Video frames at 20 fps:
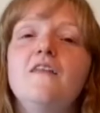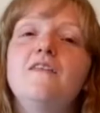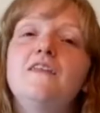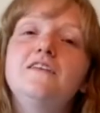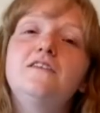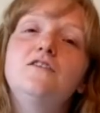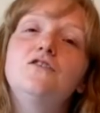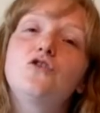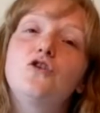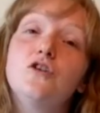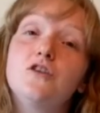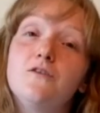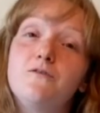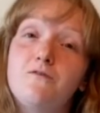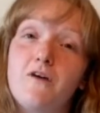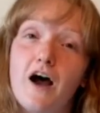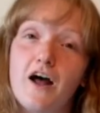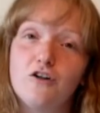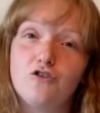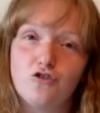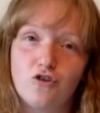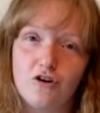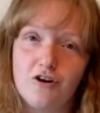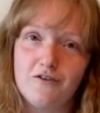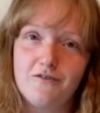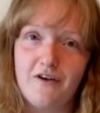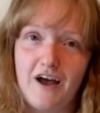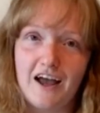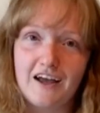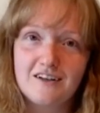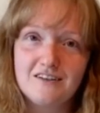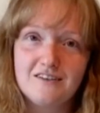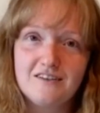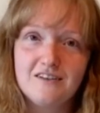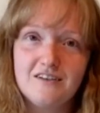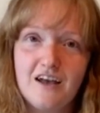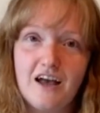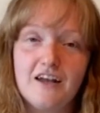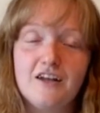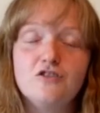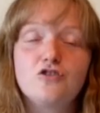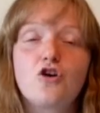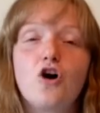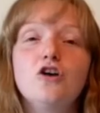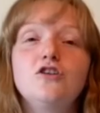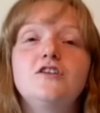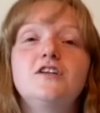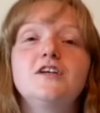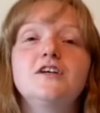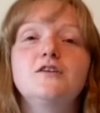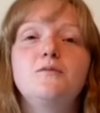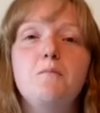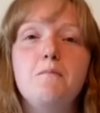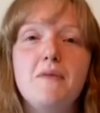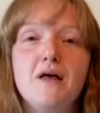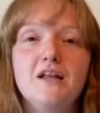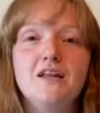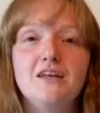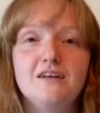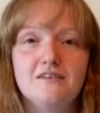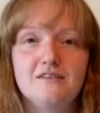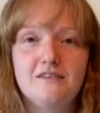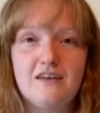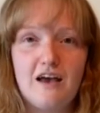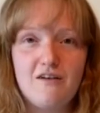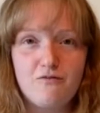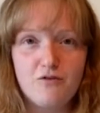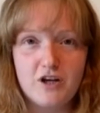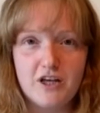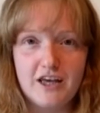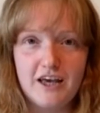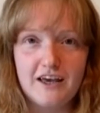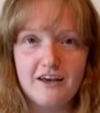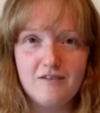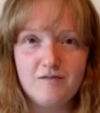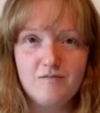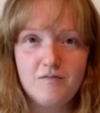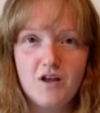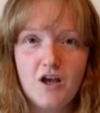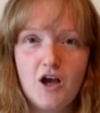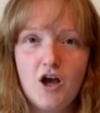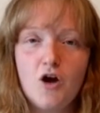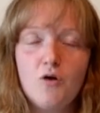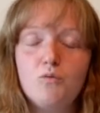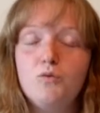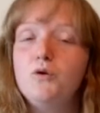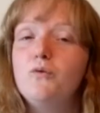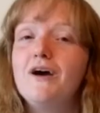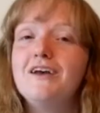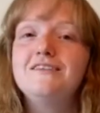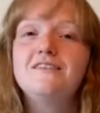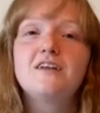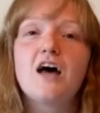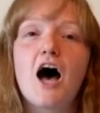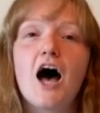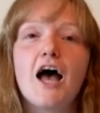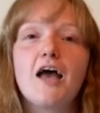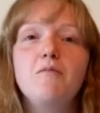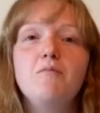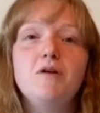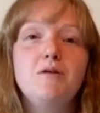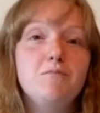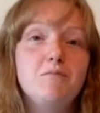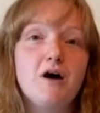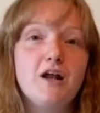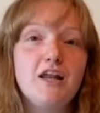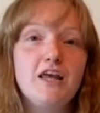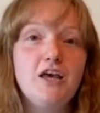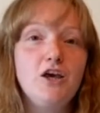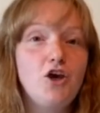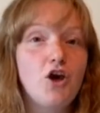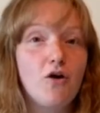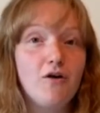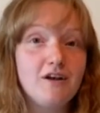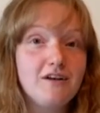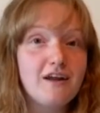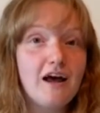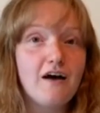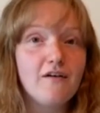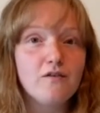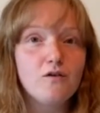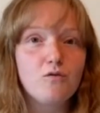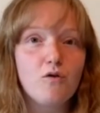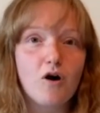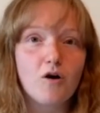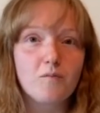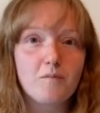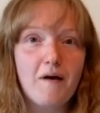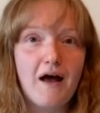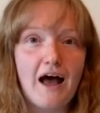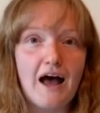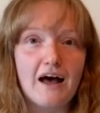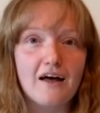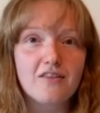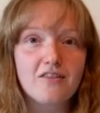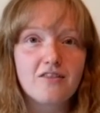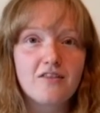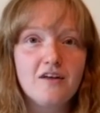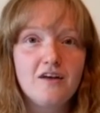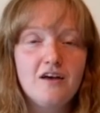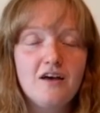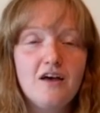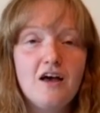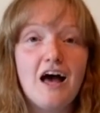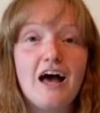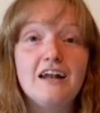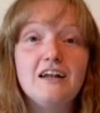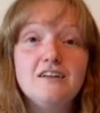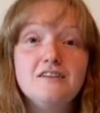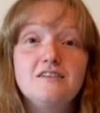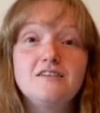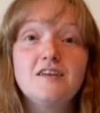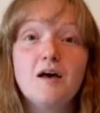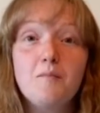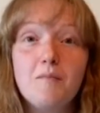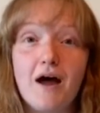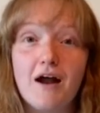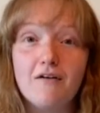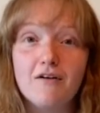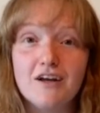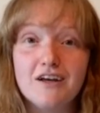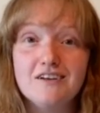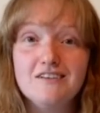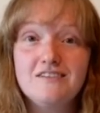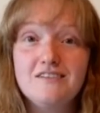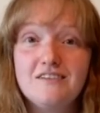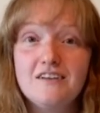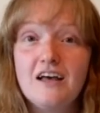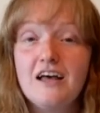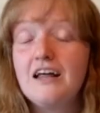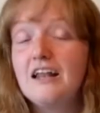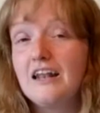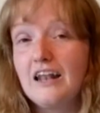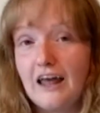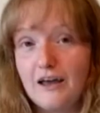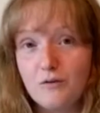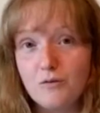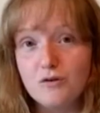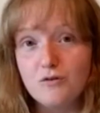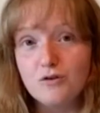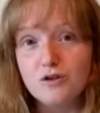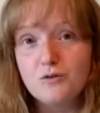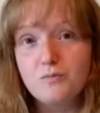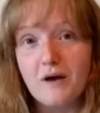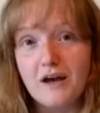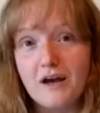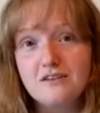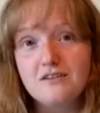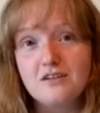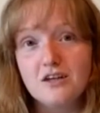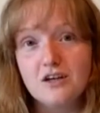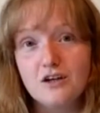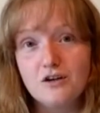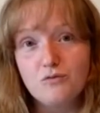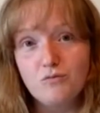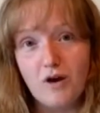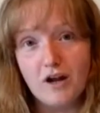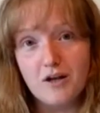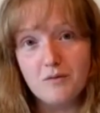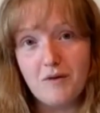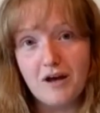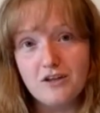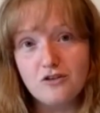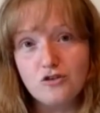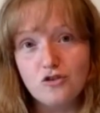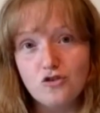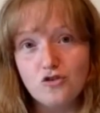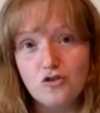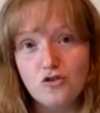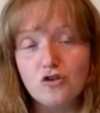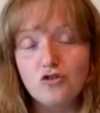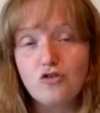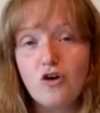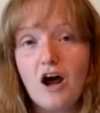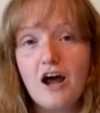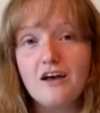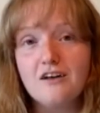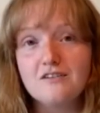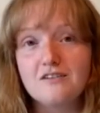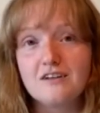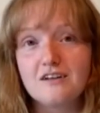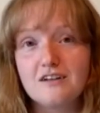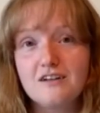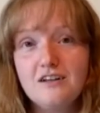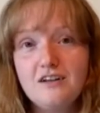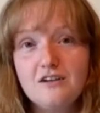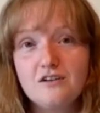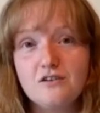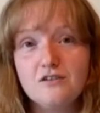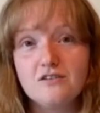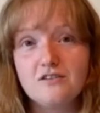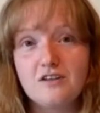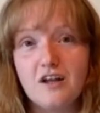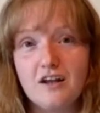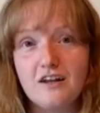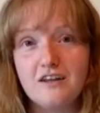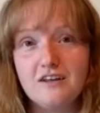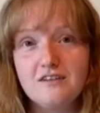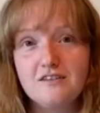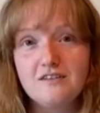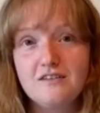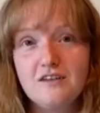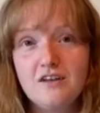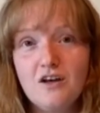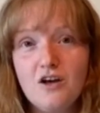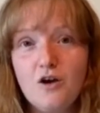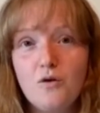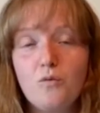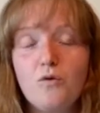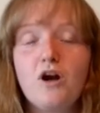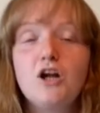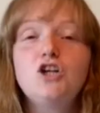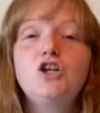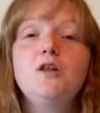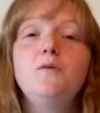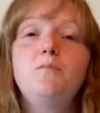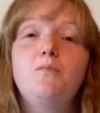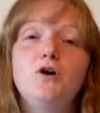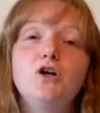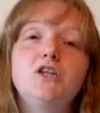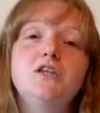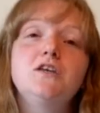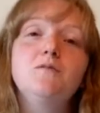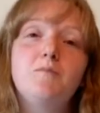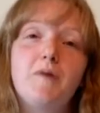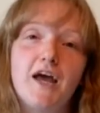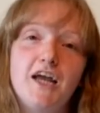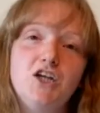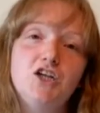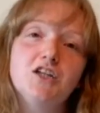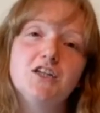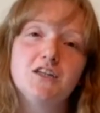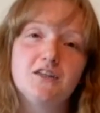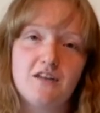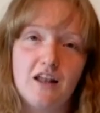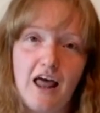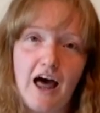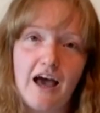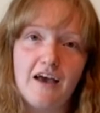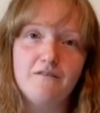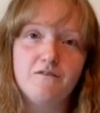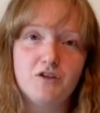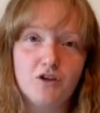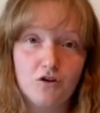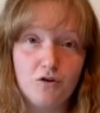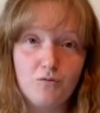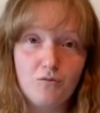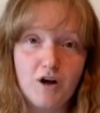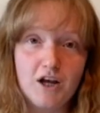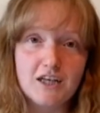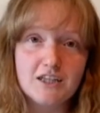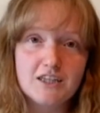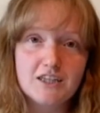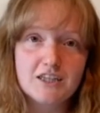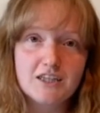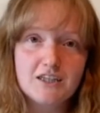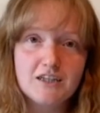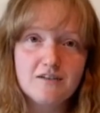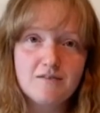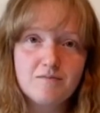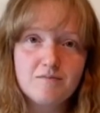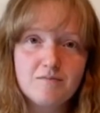This is called the file drawer effect, and it's costing us millions every year. We waste time and money going down the wrong path, and in some areas, like with respect to randomized controlled trials and clinical studies, we're actually putting patients' lives at risk.